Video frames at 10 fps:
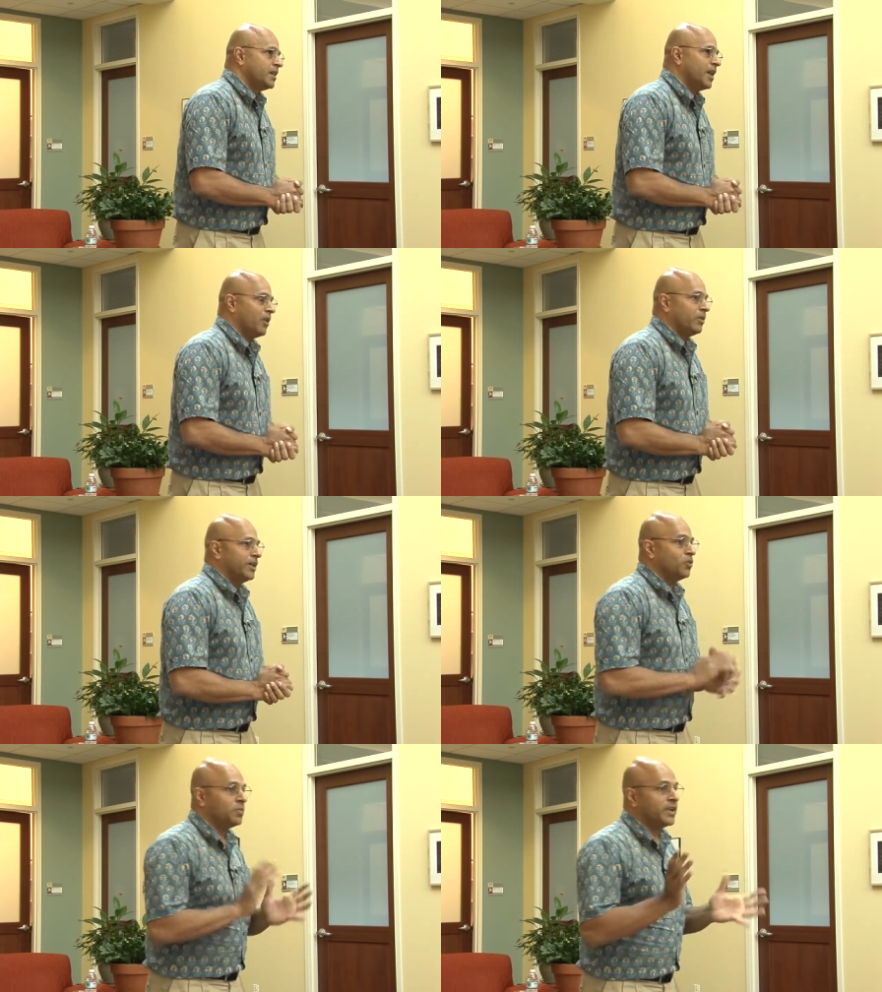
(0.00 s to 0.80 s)
Now,
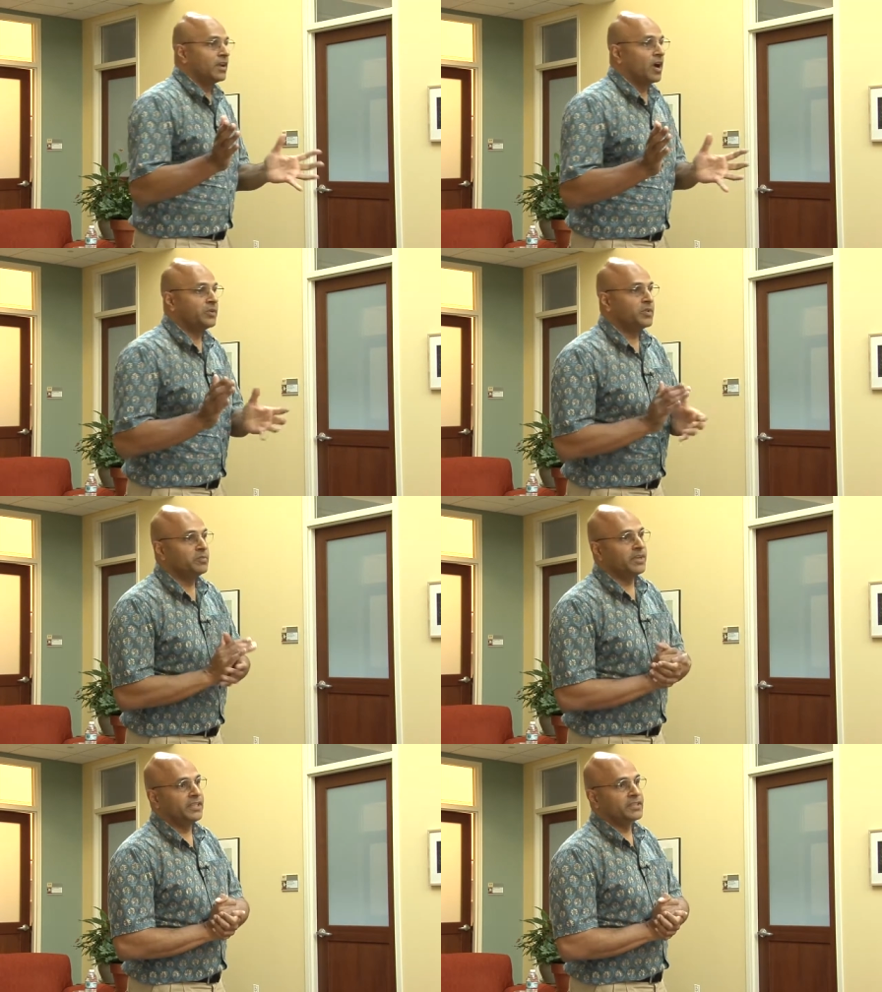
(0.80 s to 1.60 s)
an open economy
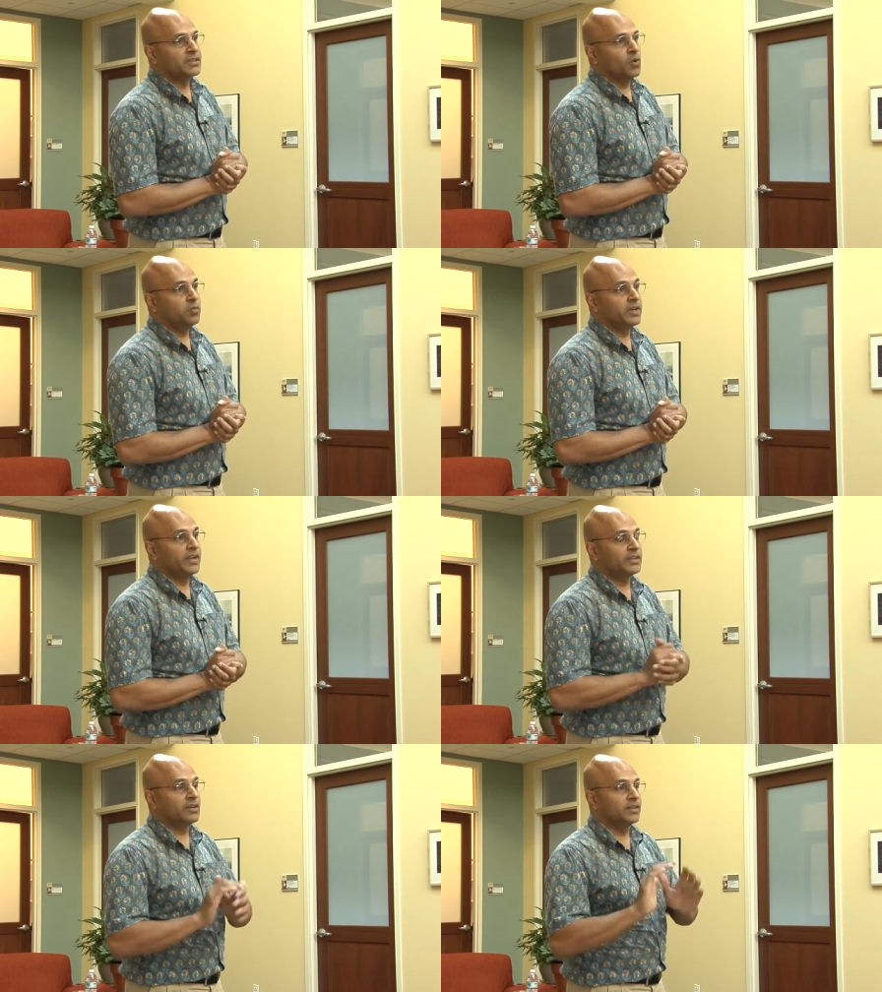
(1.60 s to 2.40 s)
means
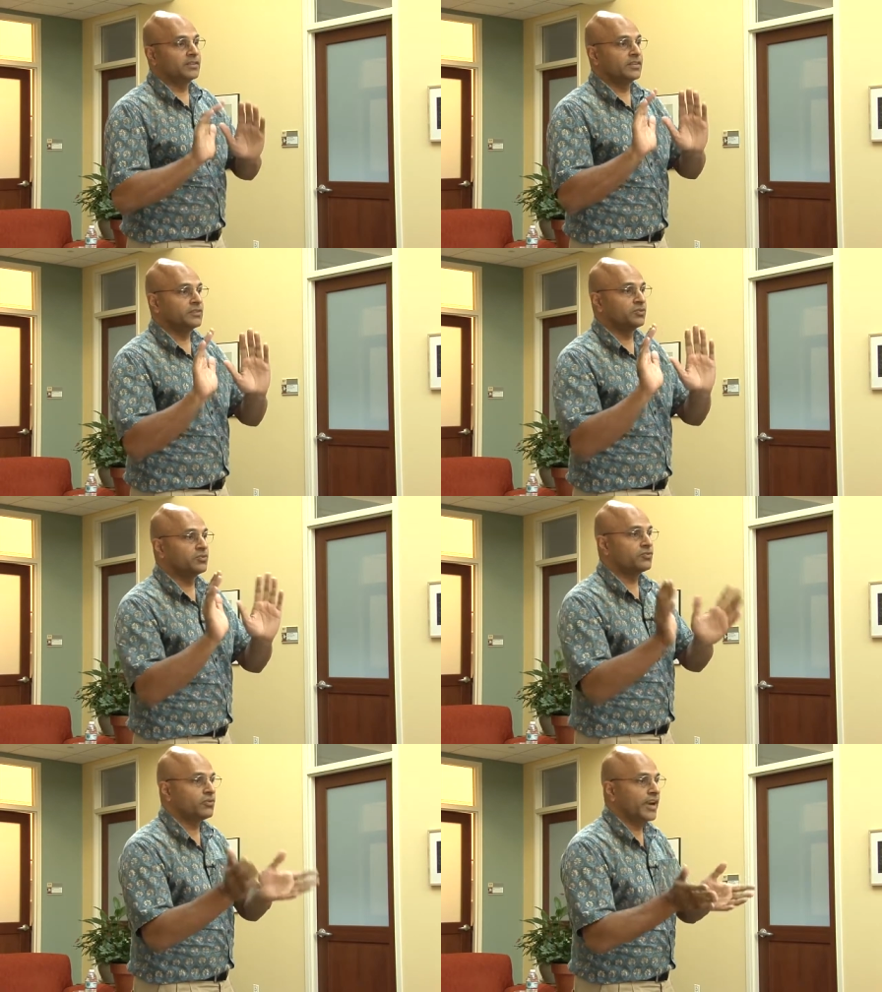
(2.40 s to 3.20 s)
openness not just to
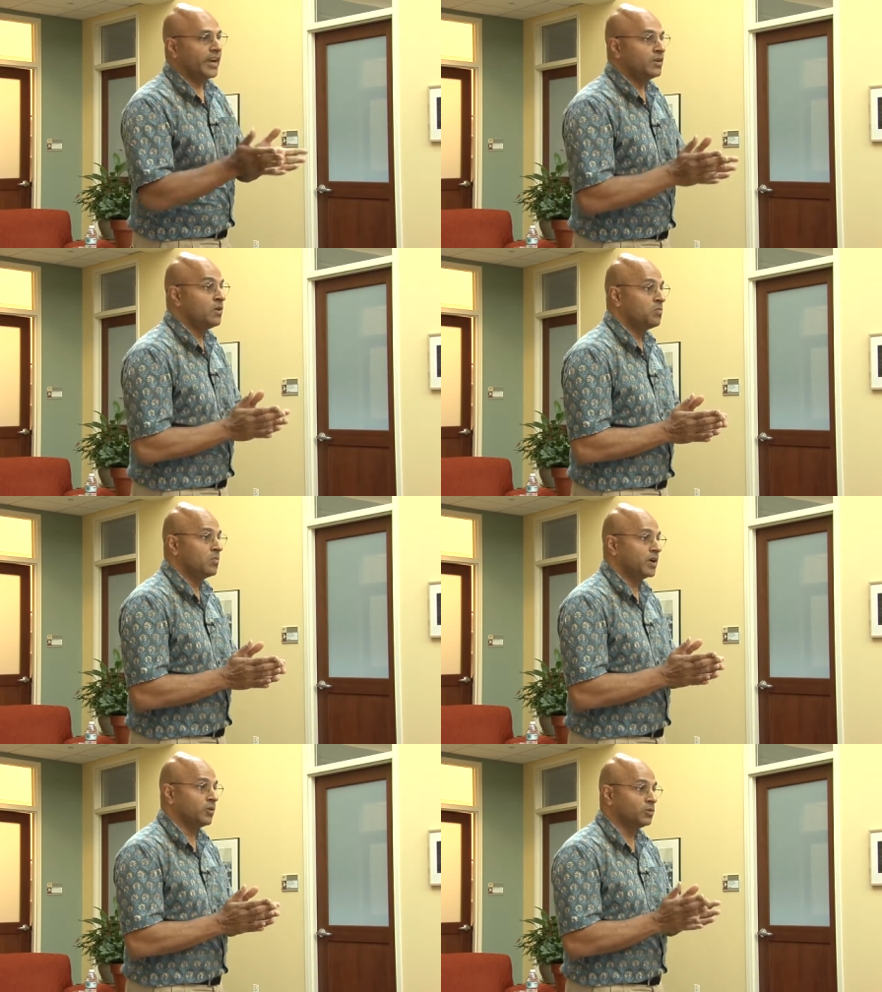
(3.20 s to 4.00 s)
trade,
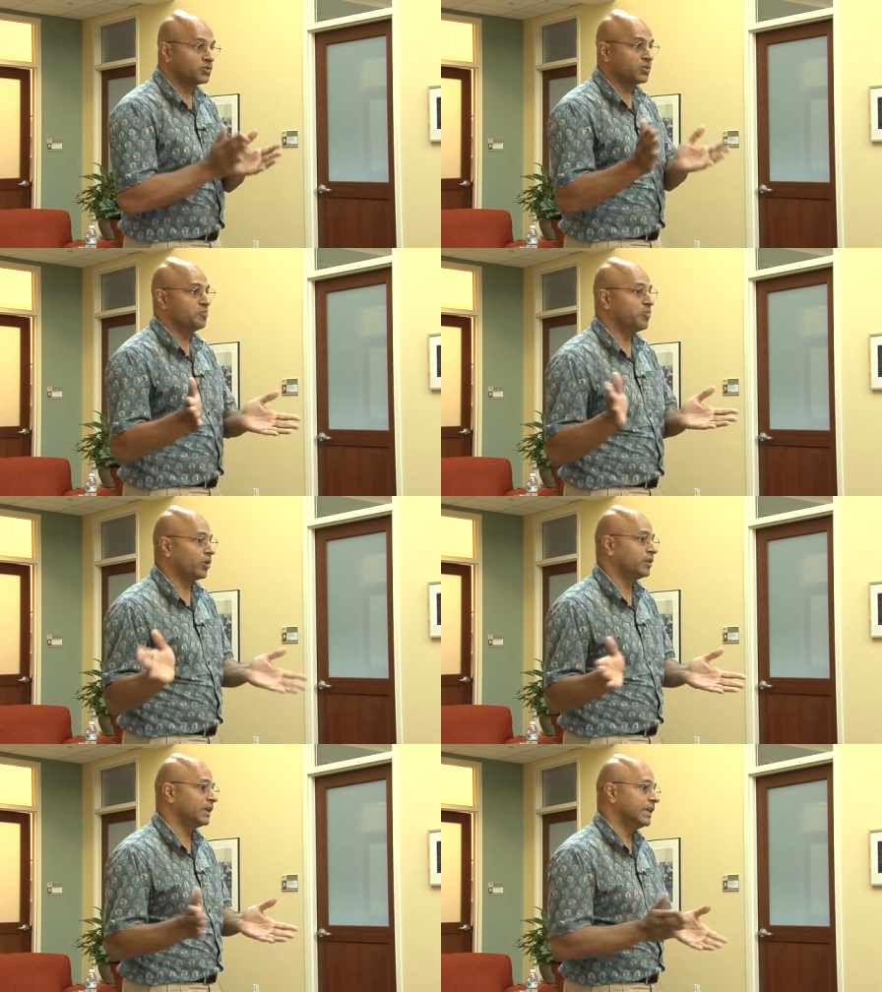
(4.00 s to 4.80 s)
but also
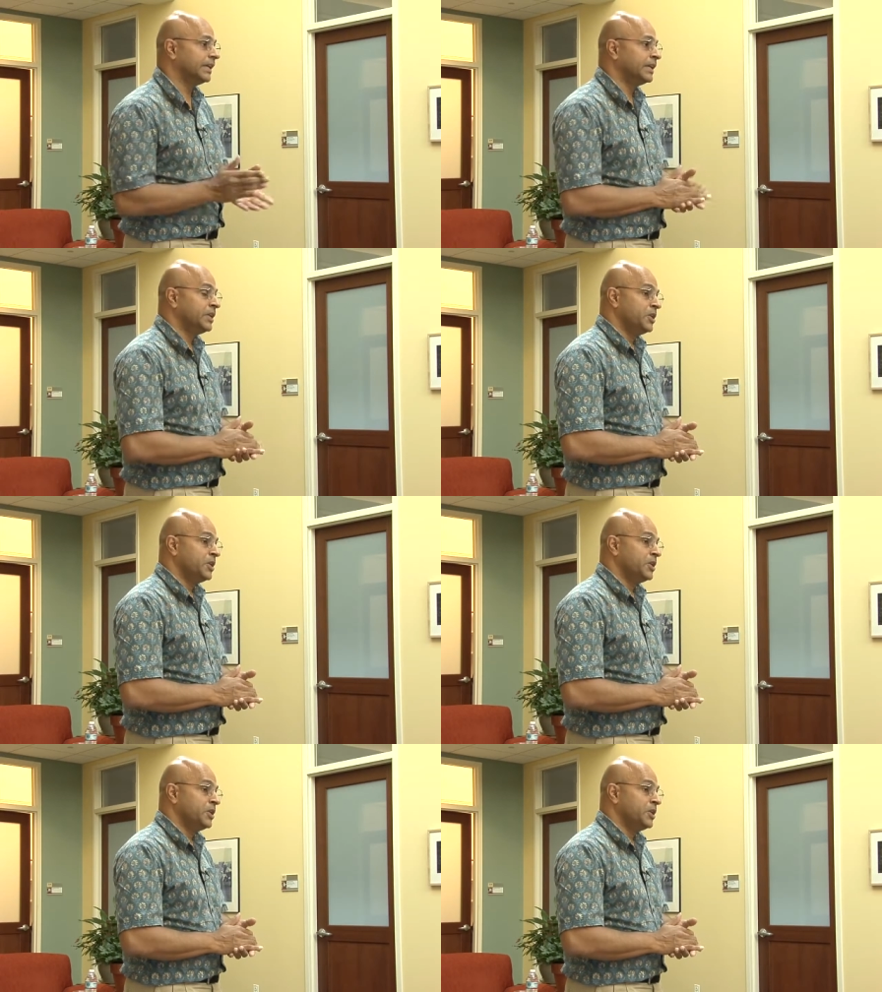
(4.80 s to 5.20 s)
importantly